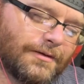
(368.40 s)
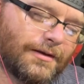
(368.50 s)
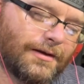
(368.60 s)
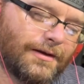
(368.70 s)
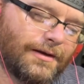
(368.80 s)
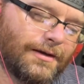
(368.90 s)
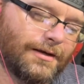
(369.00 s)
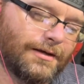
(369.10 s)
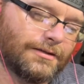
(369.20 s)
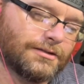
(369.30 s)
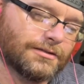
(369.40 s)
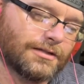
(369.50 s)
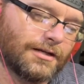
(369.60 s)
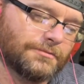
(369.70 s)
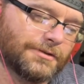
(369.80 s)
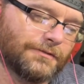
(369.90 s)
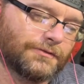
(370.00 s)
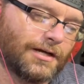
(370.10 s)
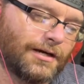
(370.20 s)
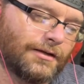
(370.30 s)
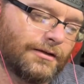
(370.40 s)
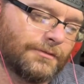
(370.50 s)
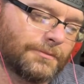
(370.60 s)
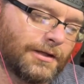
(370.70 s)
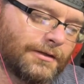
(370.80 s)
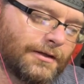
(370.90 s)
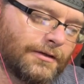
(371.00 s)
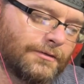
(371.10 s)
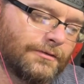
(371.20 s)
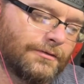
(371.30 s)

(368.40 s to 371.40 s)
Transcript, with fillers: Hitch has got himself tied up right now.